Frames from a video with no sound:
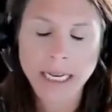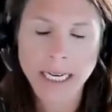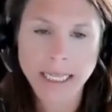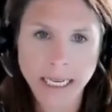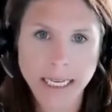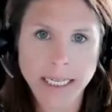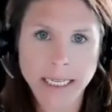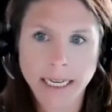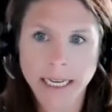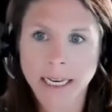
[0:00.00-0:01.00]
And then
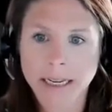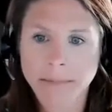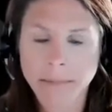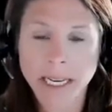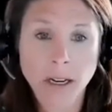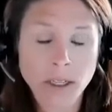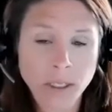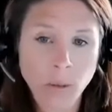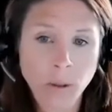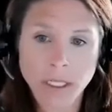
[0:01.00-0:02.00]
it
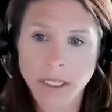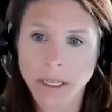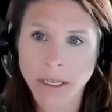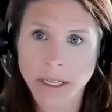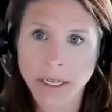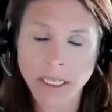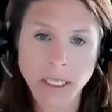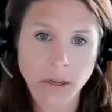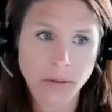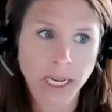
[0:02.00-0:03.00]
also works good, you guys,
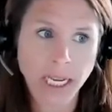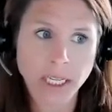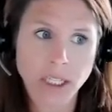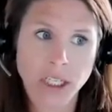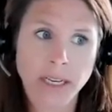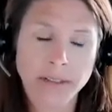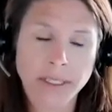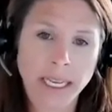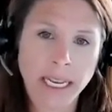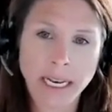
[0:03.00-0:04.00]
to create GIFs
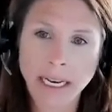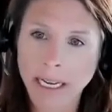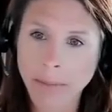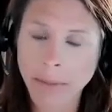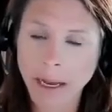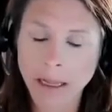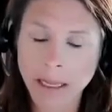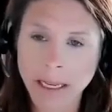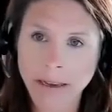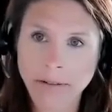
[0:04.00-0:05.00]
in an email
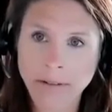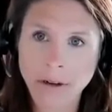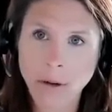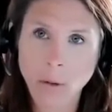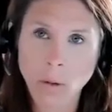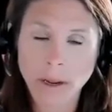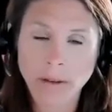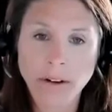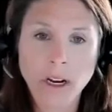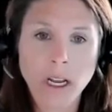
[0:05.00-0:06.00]
if you're
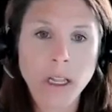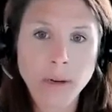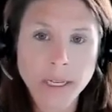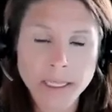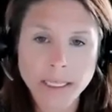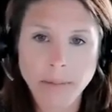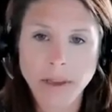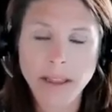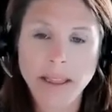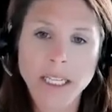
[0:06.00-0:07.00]
including
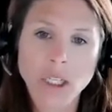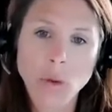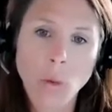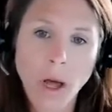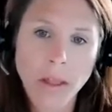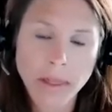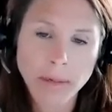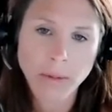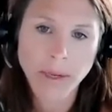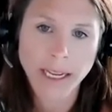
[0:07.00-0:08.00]
something that you want them
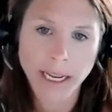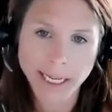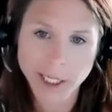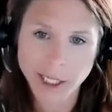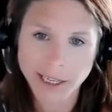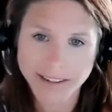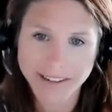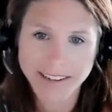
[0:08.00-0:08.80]
to engage in,